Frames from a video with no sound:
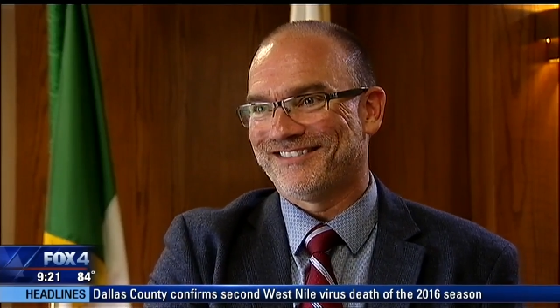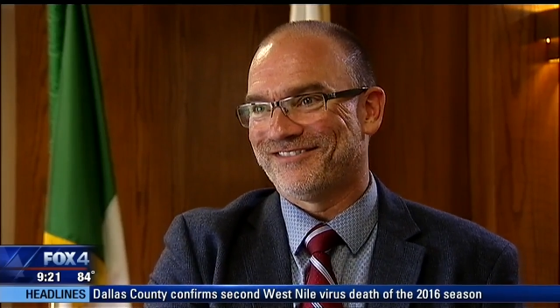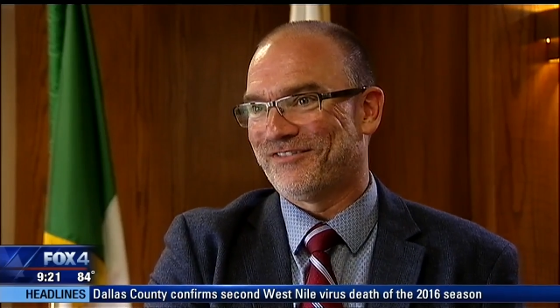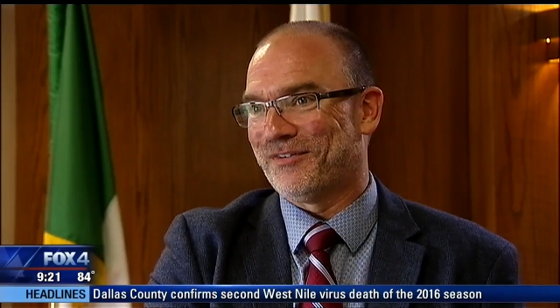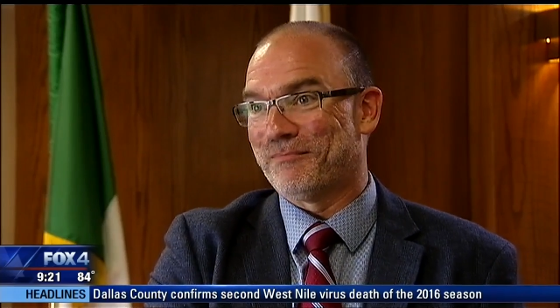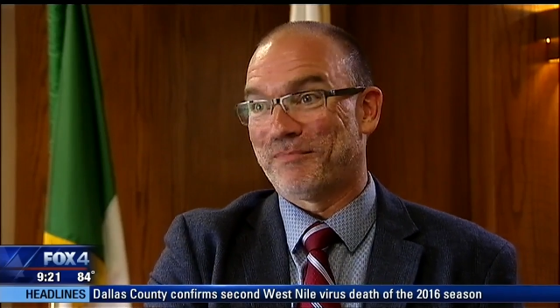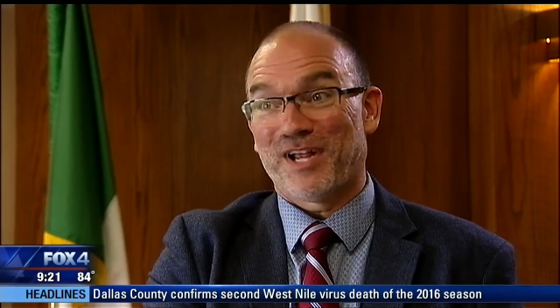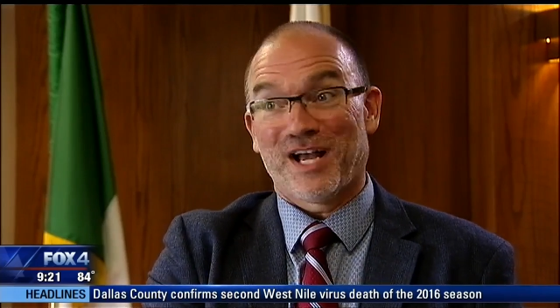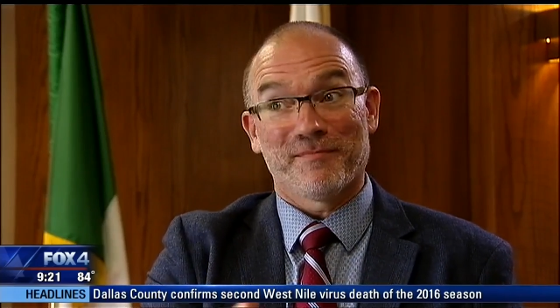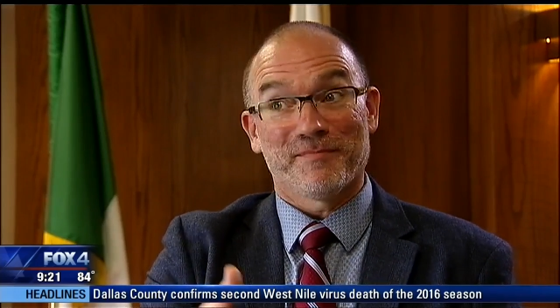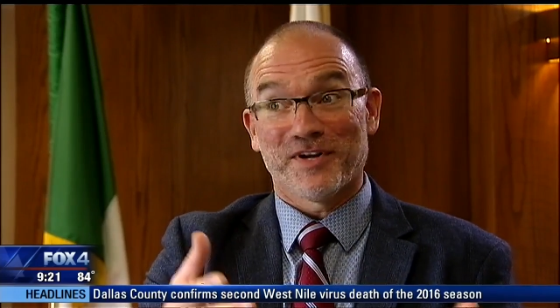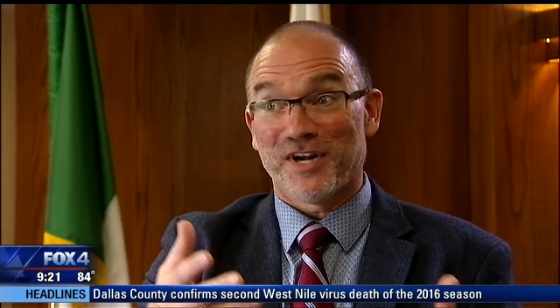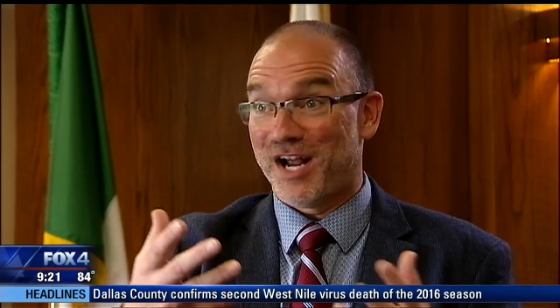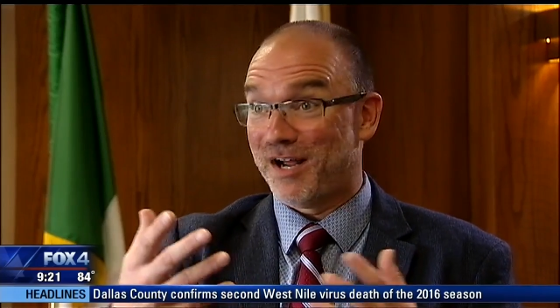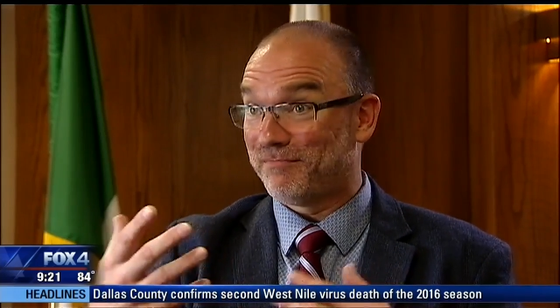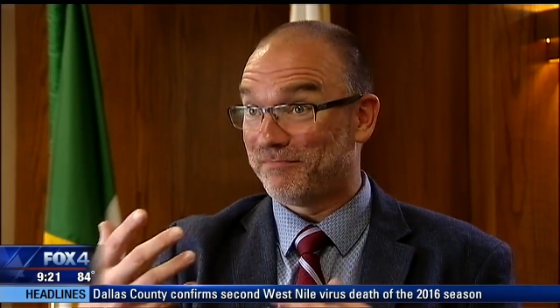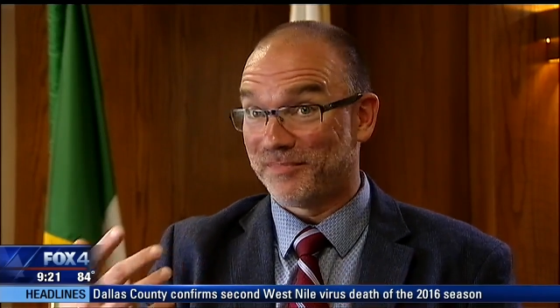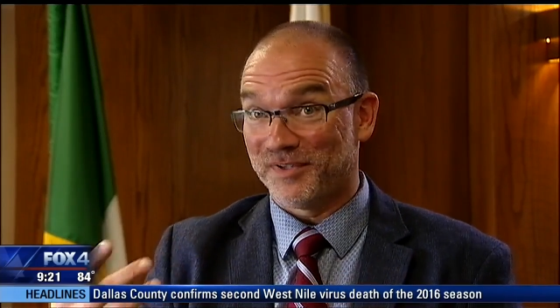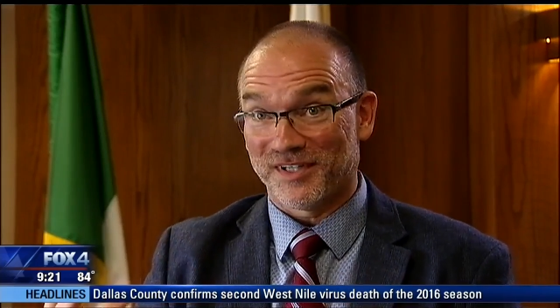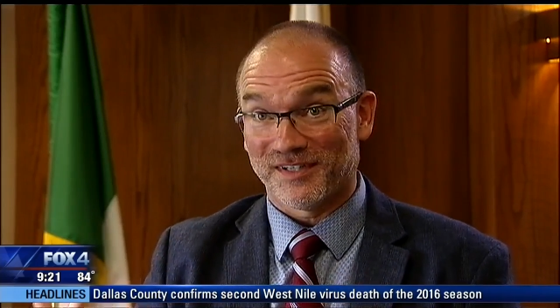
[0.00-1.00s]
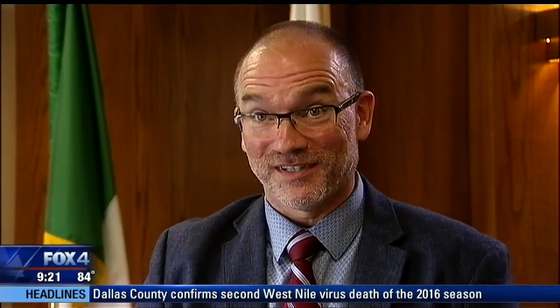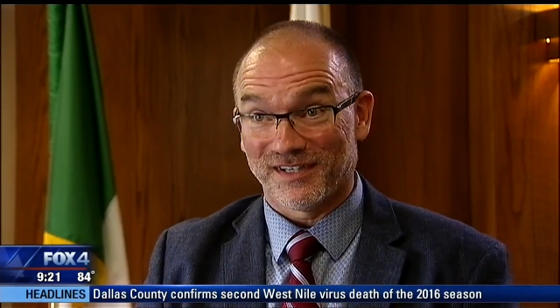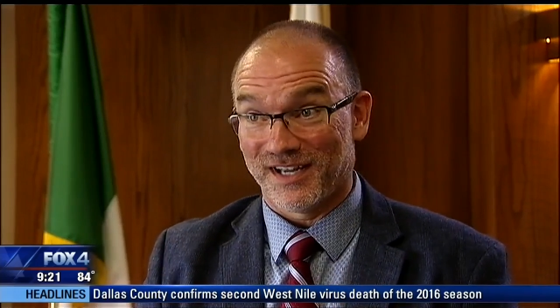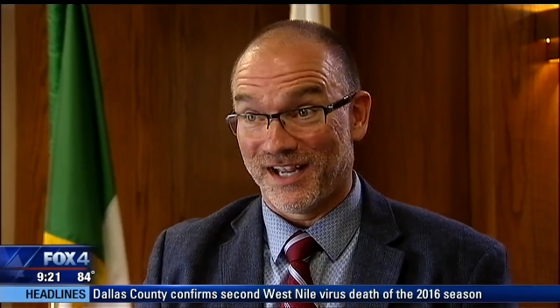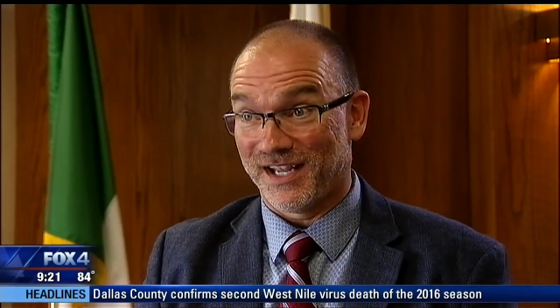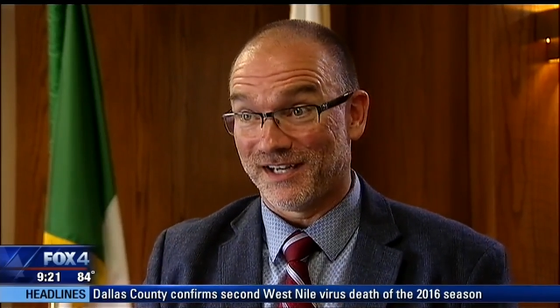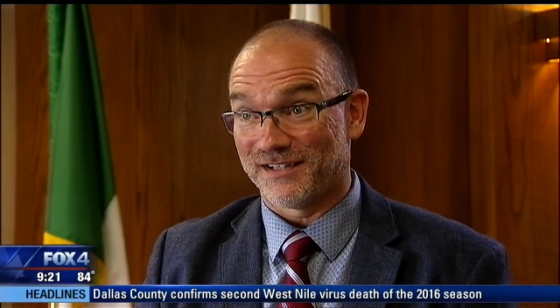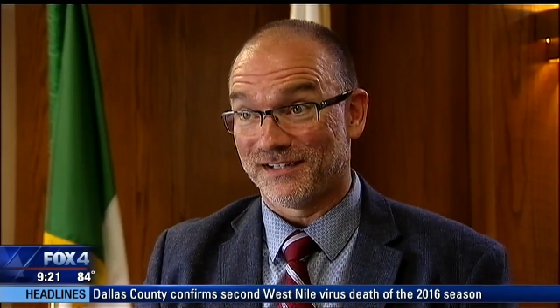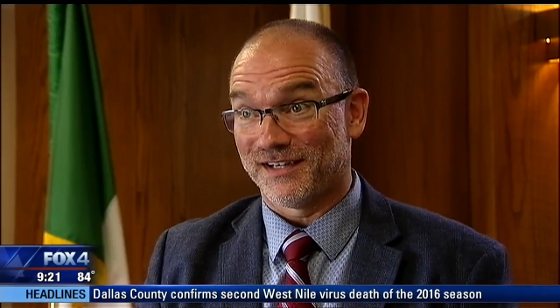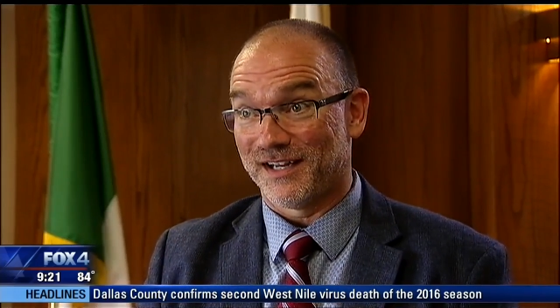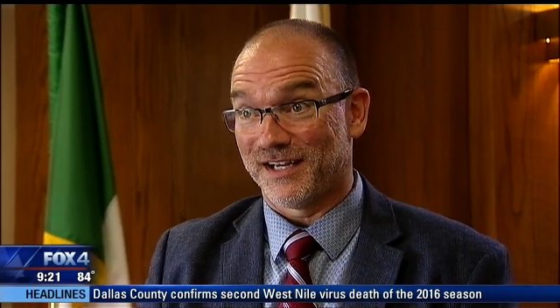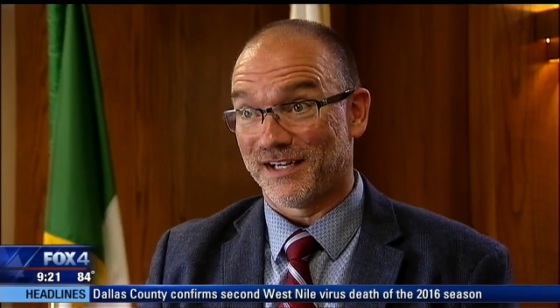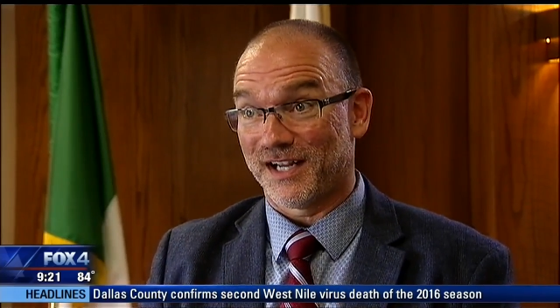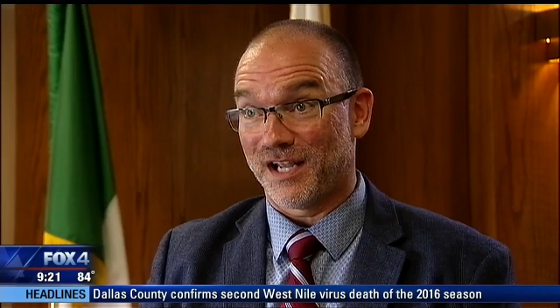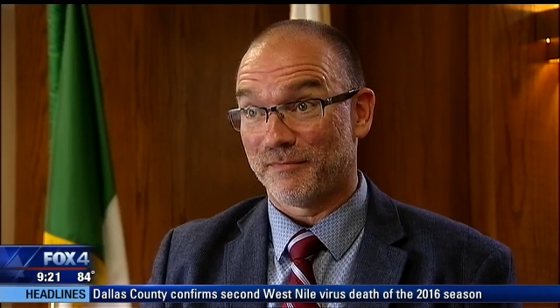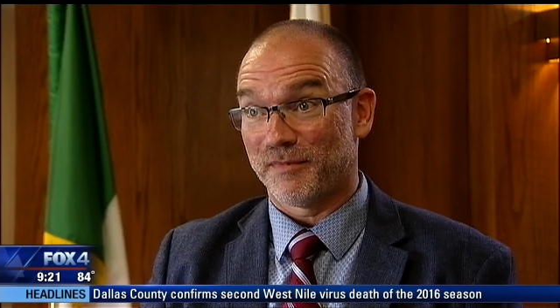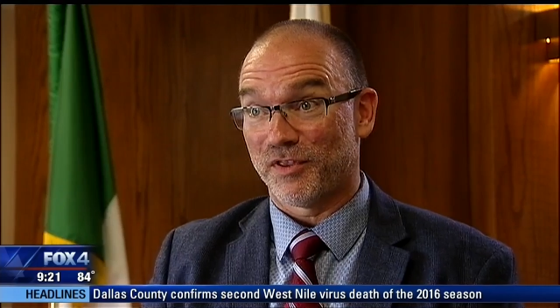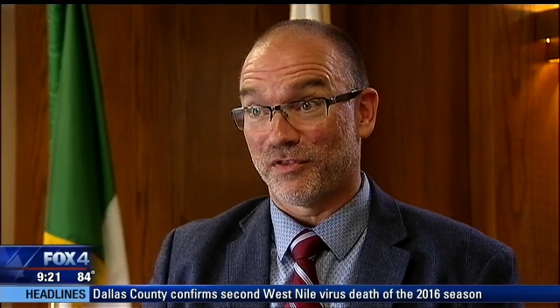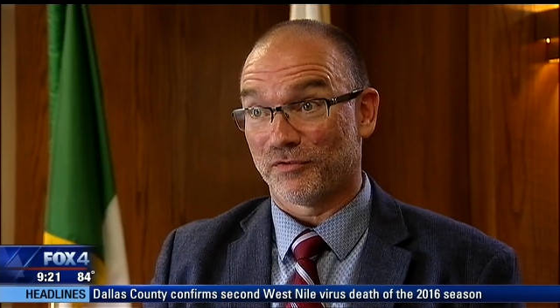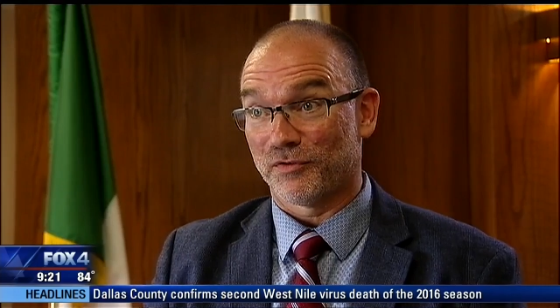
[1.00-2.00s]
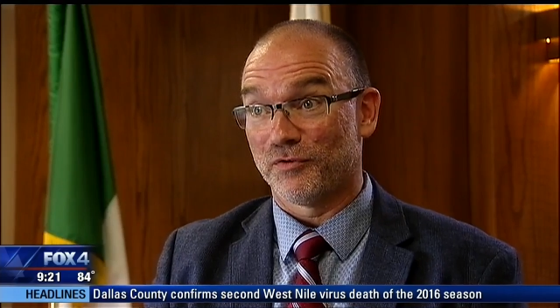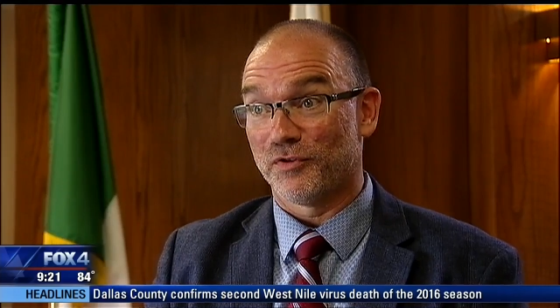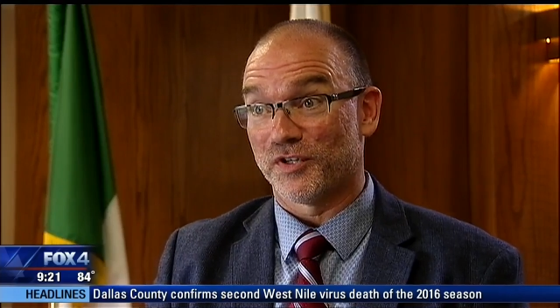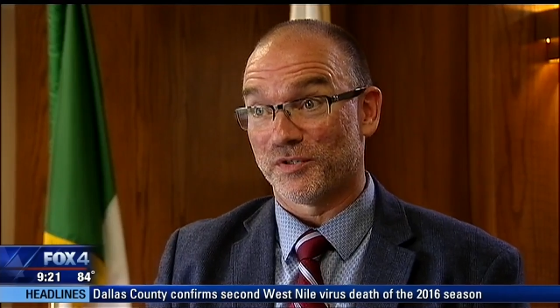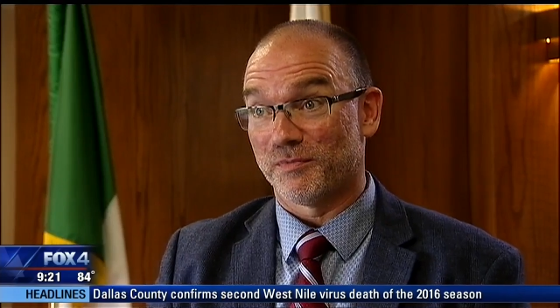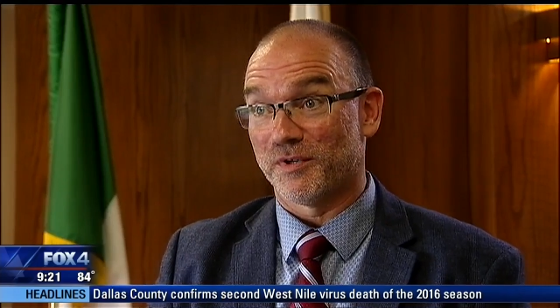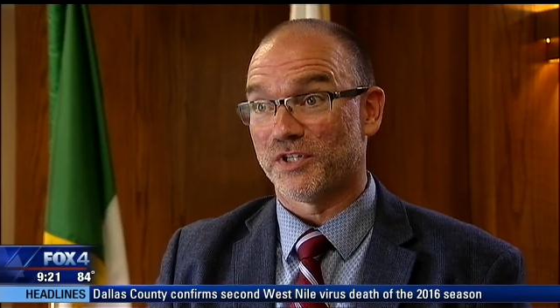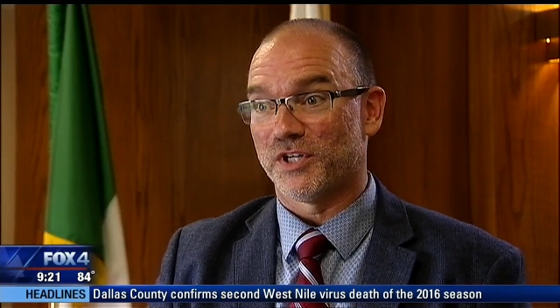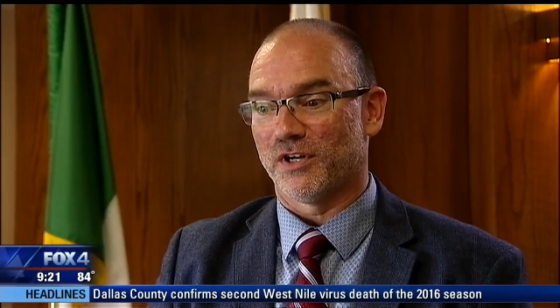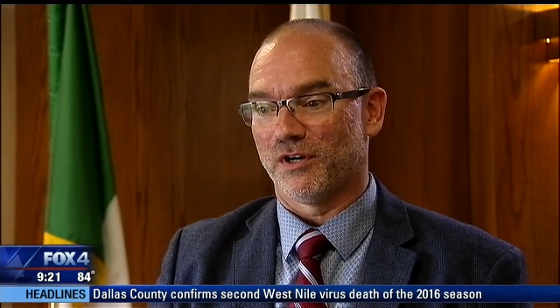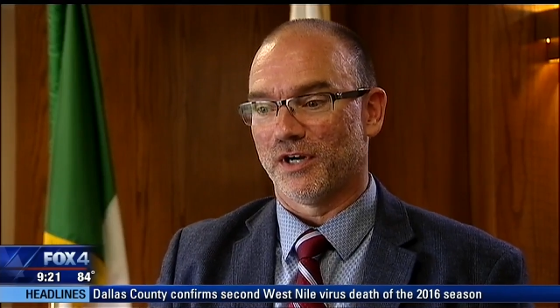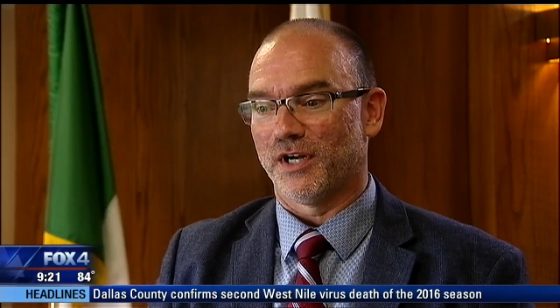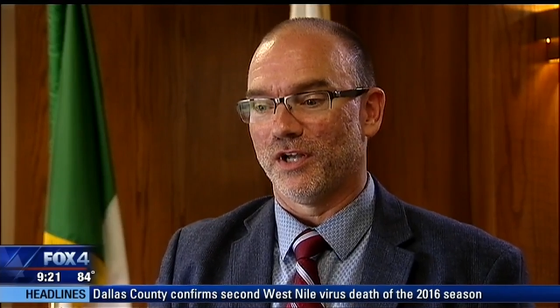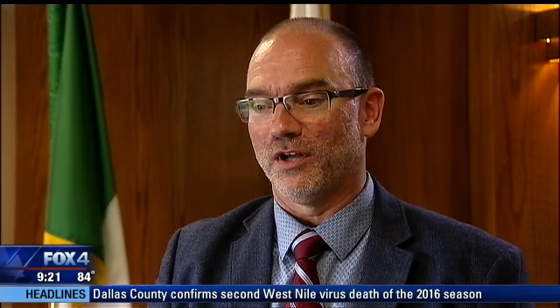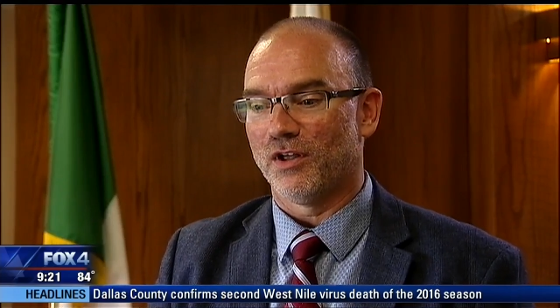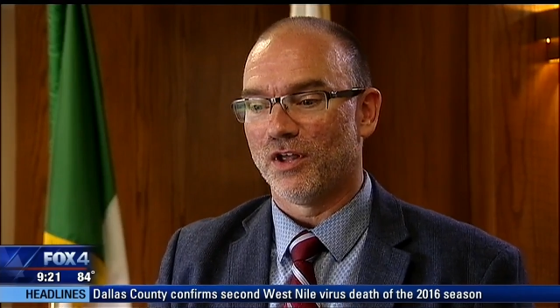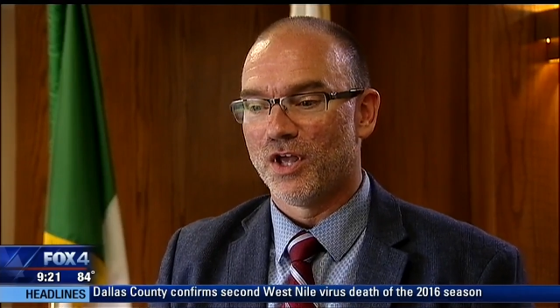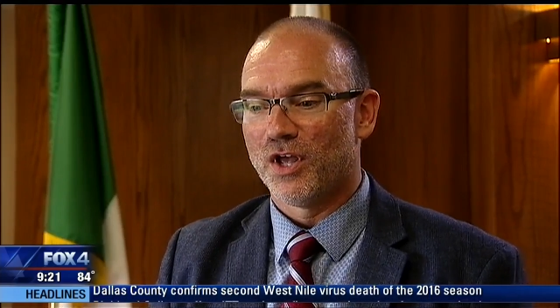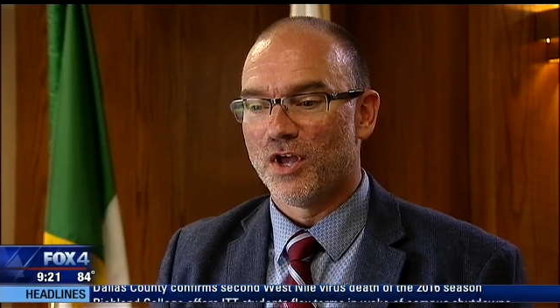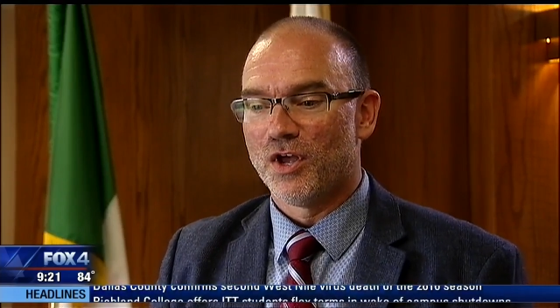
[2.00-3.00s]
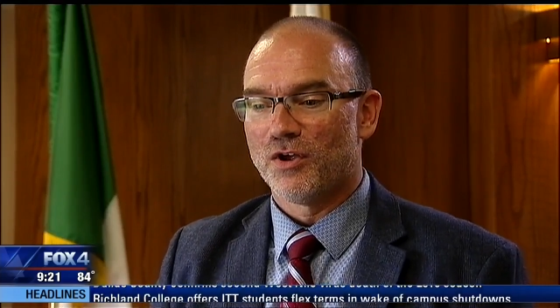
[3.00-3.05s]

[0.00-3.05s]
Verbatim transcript: from coming up and coming through this material.